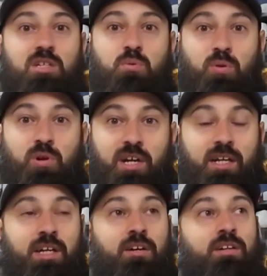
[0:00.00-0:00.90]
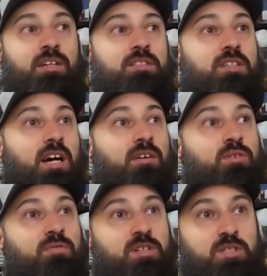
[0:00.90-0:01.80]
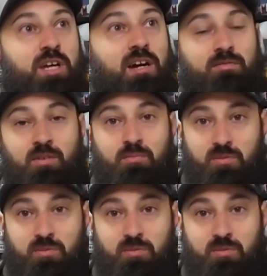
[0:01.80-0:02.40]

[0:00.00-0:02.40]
what we're looking at here. Is I would fish that from